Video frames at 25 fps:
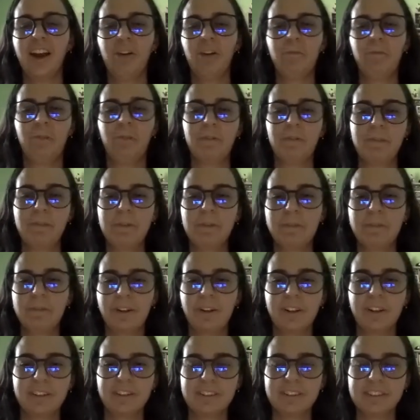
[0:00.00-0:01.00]
what
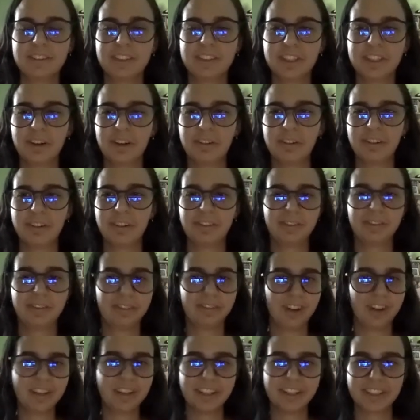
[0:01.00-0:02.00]
people don't
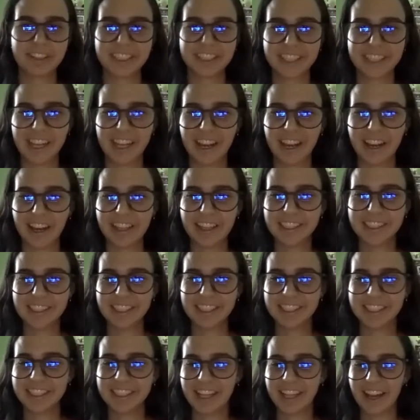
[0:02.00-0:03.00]
understand
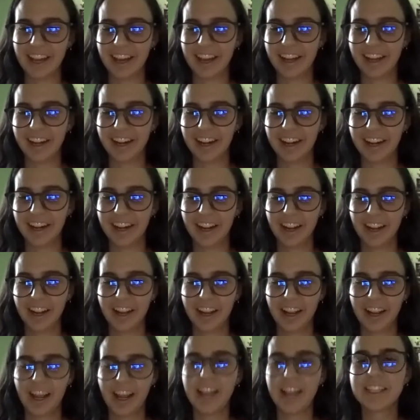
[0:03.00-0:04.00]
is that
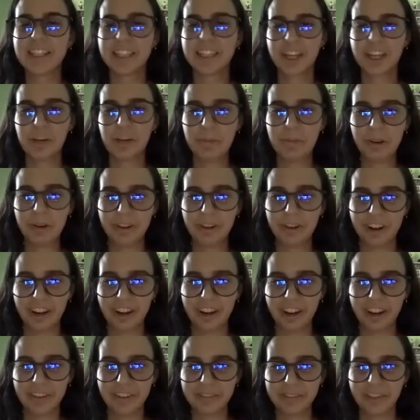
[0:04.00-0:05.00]
it's a
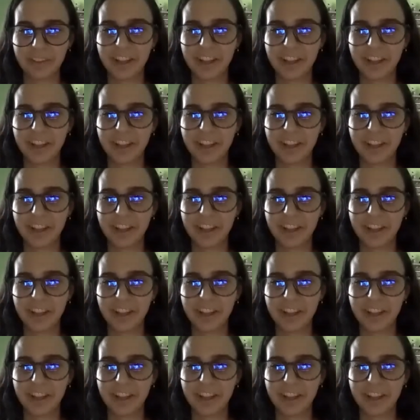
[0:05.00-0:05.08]
community.